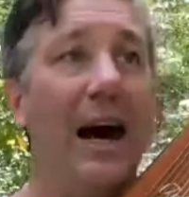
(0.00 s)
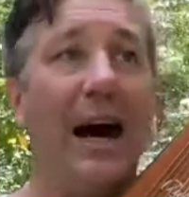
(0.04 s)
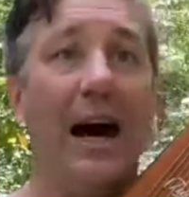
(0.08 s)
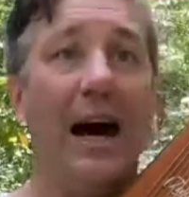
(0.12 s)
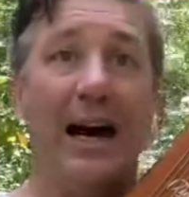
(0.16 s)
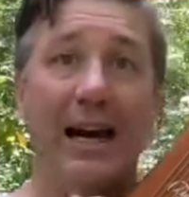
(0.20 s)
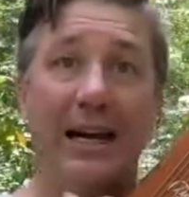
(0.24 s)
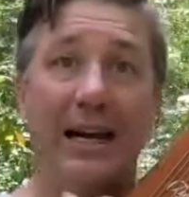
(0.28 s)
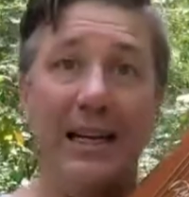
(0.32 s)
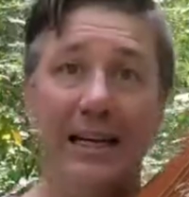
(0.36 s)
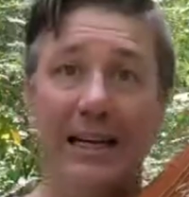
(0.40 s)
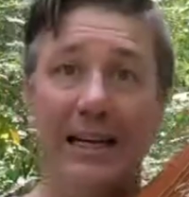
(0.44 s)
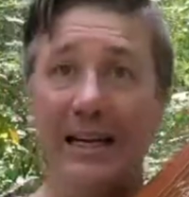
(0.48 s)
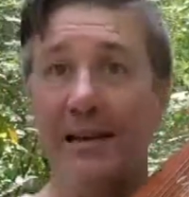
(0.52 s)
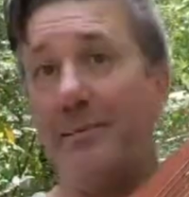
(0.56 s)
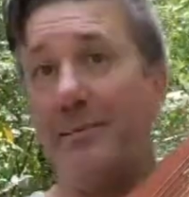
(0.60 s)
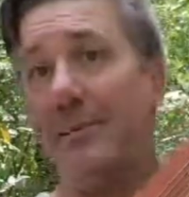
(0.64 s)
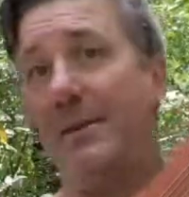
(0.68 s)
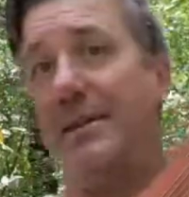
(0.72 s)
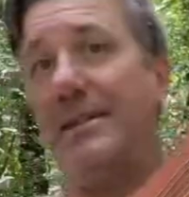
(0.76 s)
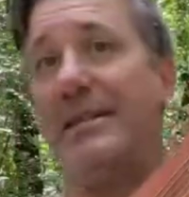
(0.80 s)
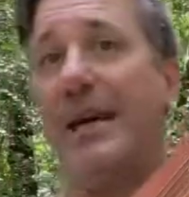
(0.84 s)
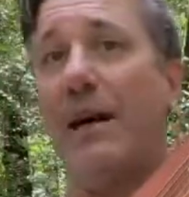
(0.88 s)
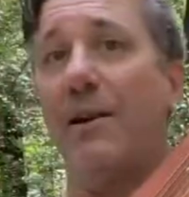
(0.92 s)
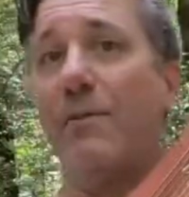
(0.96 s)
I
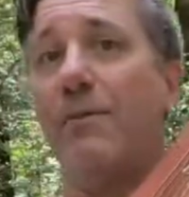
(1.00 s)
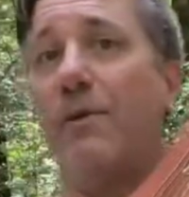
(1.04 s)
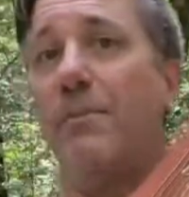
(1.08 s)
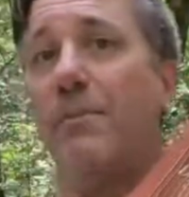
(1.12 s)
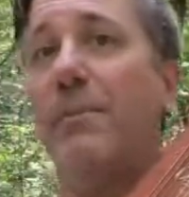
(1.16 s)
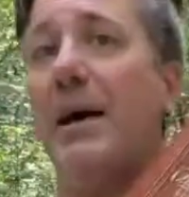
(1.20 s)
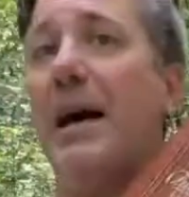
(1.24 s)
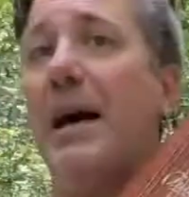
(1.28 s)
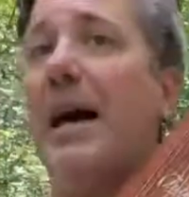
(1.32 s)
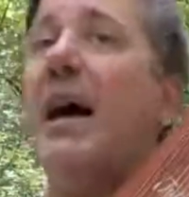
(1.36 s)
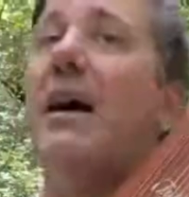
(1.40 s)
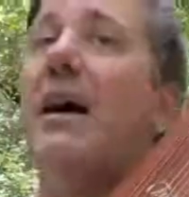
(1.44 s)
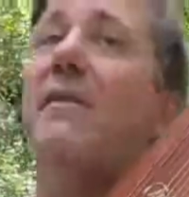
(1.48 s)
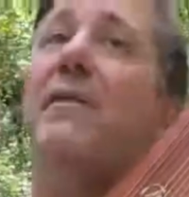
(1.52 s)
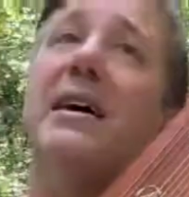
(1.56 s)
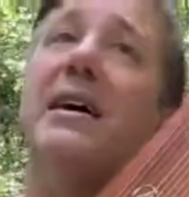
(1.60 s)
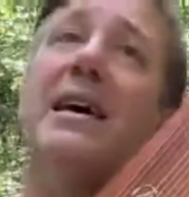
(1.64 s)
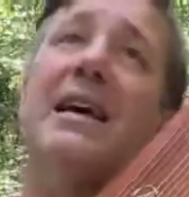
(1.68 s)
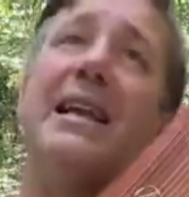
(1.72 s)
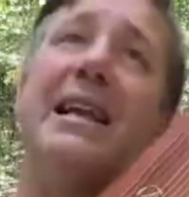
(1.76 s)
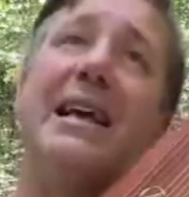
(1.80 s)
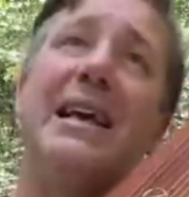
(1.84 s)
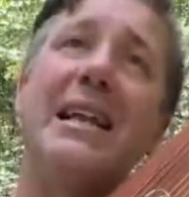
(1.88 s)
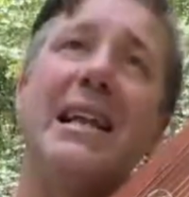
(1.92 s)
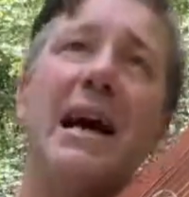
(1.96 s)
leaped down from
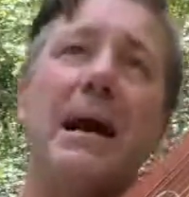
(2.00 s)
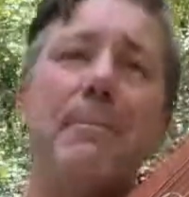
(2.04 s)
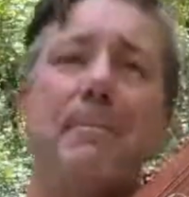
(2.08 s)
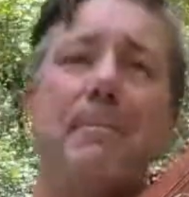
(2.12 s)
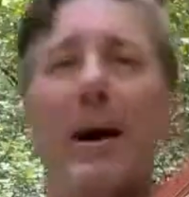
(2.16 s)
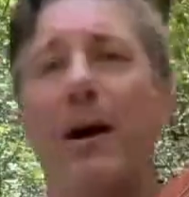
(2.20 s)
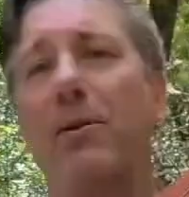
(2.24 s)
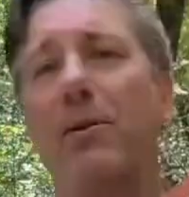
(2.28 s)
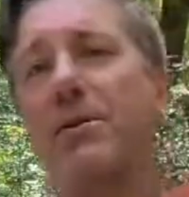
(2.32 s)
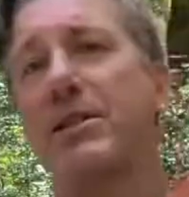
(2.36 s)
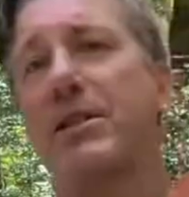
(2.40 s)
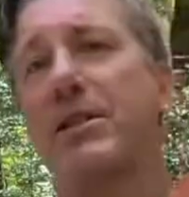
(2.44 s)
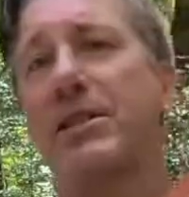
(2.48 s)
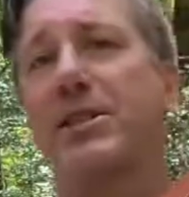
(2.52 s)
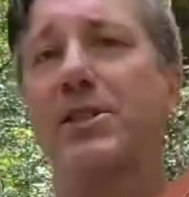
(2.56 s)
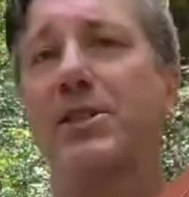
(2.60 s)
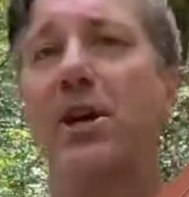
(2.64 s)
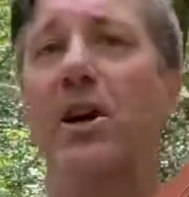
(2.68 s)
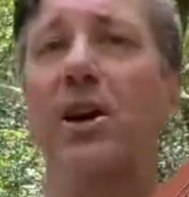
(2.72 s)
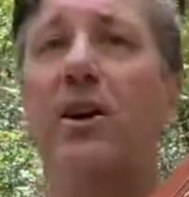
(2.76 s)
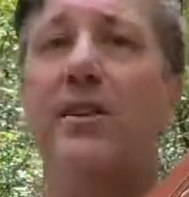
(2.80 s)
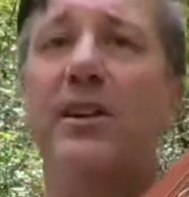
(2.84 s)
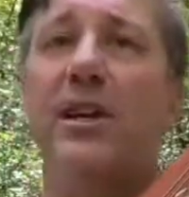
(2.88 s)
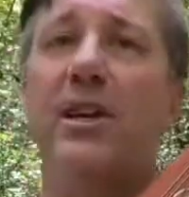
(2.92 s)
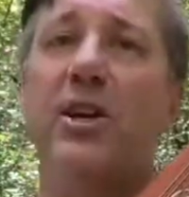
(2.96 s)
heaven and I pounced
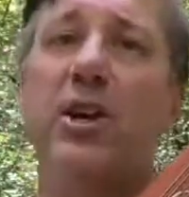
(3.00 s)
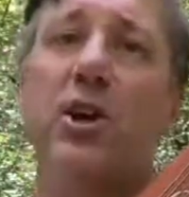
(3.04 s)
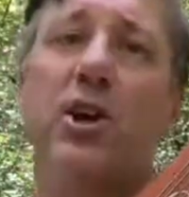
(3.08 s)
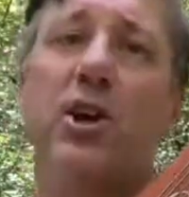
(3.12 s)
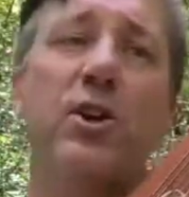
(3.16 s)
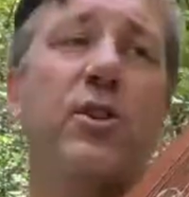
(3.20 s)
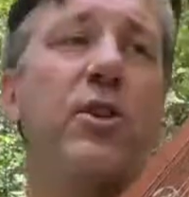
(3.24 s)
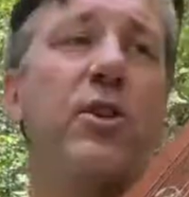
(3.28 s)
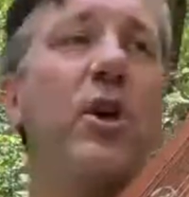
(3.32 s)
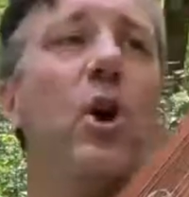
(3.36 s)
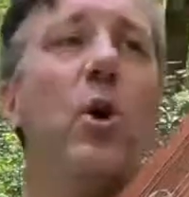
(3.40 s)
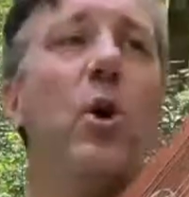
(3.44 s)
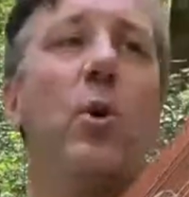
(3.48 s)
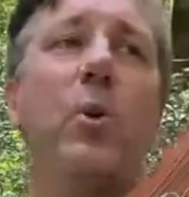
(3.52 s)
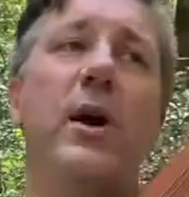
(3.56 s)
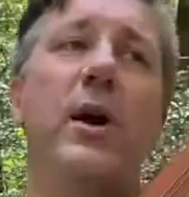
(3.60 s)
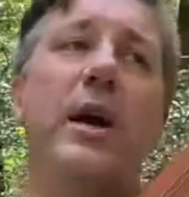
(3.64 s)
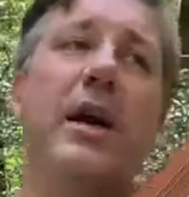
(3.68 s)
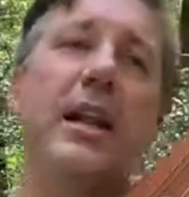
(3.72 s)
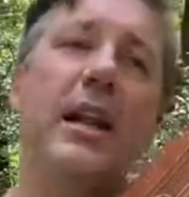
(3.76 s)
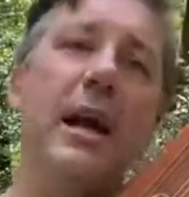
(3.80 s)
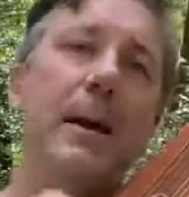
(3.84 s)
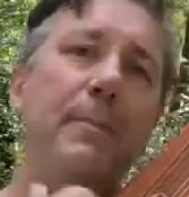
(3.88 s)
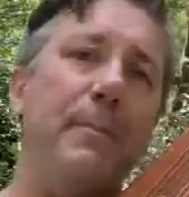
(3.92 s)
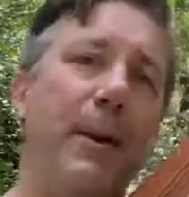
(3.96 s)
on the earth.
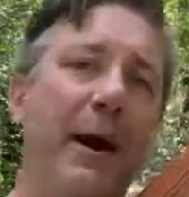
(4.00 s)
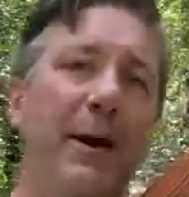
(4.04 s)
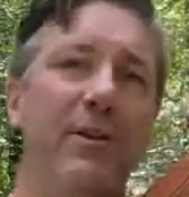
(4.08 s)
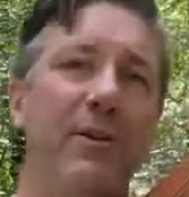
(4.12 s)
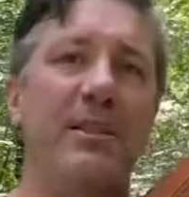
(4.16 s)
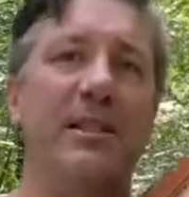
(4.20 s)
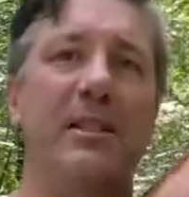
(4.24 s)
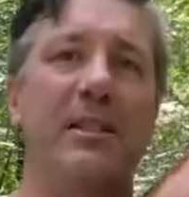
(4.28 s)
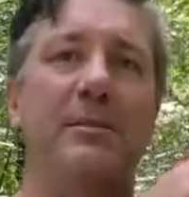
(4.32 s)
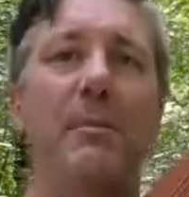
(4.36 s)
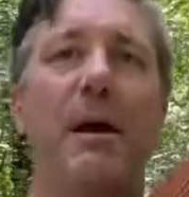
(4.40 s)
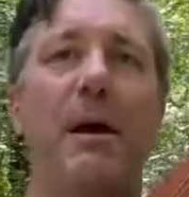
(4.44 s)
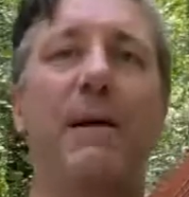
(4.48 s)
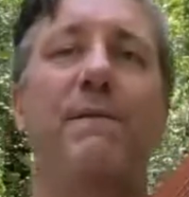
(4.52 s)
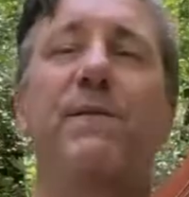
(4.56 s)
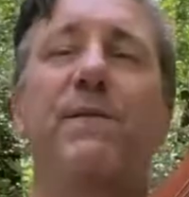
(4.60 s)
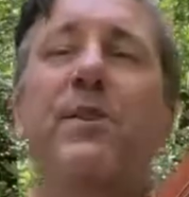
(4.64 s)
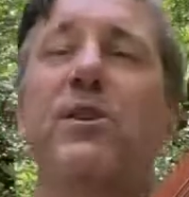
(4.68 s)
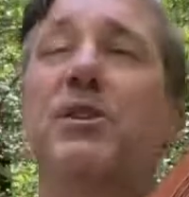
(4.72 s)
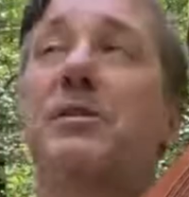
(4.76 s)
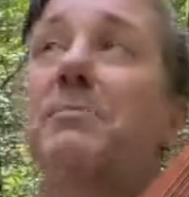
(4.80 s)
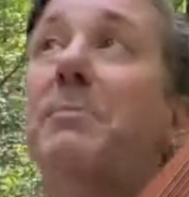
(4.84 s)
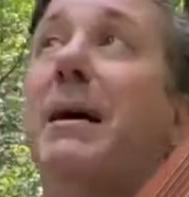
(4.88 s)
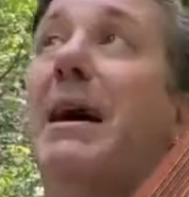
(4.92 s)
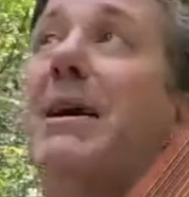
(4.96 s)
When I pounced my
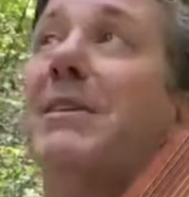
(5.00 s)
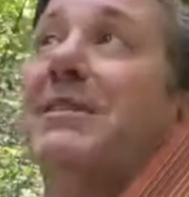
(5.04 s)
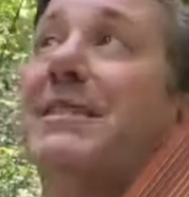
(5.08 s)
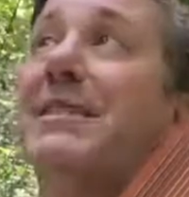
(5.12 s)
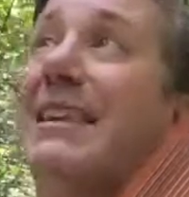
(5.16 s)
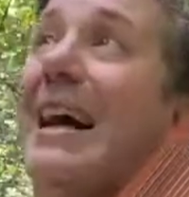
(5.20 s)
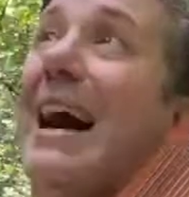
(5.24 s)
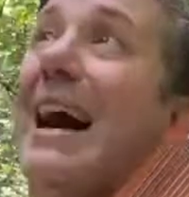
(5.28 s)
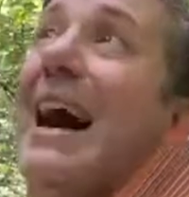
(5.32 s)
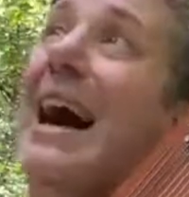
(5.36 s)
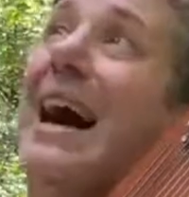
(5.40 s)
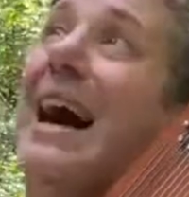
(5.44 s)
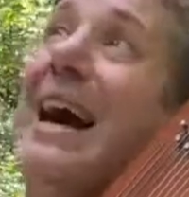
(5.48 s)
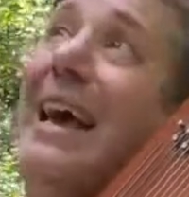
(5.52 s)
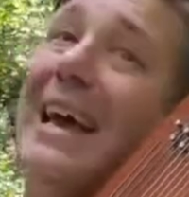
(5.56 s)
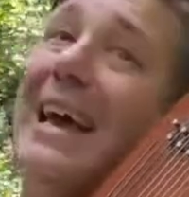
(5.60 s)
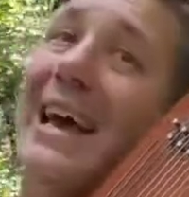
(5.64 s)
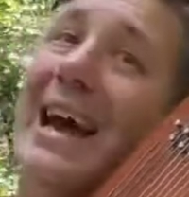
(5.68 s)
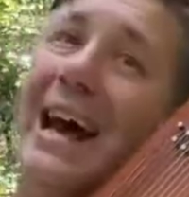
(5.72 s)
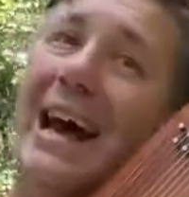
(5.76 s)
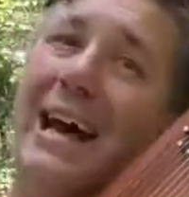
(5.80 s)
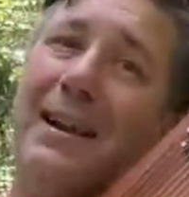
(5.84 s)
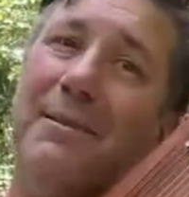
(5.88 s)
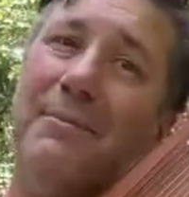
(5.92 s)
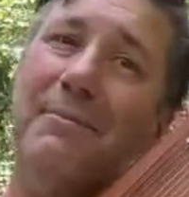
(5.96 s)
first mouse I
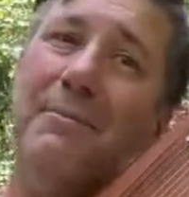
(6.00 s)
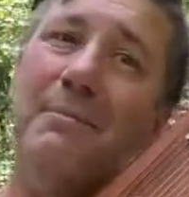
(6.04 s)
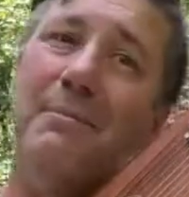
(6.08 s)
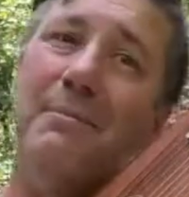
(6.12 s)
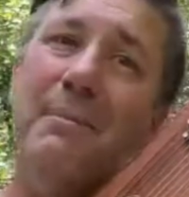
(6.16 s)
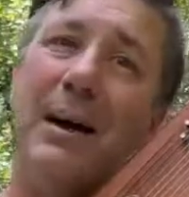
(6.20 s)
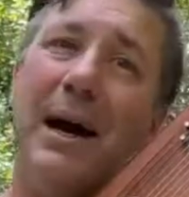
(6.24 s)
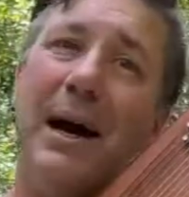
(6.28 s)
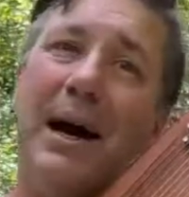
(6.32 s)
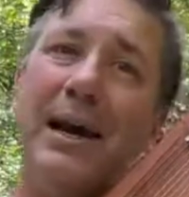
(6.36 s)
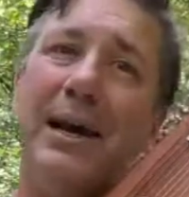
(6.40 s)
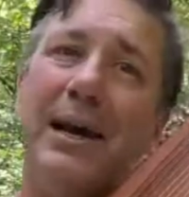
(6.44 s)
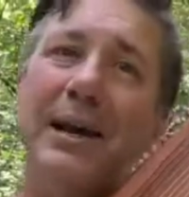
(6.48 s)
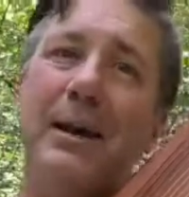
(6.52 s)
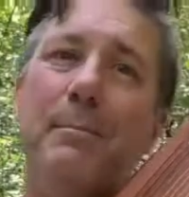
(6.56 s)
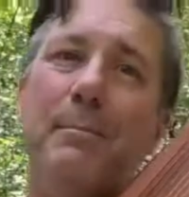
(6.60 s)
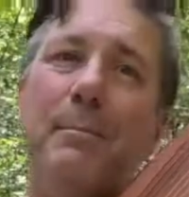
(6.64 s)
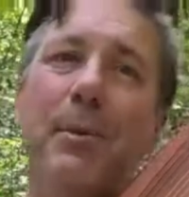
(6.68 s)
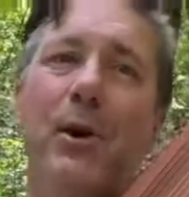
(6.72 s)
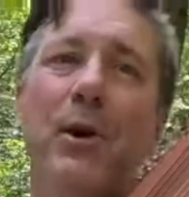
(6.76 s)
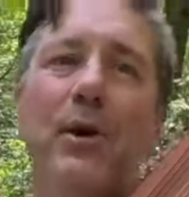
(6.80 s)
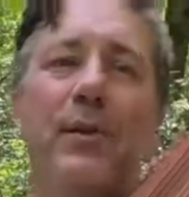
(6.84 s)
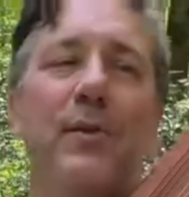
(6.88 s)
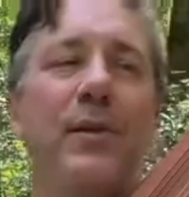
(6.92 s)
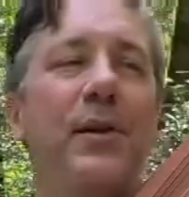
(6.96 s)
had in my
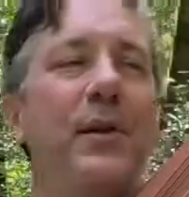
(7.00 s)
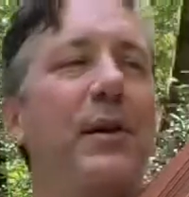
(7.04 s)
birth.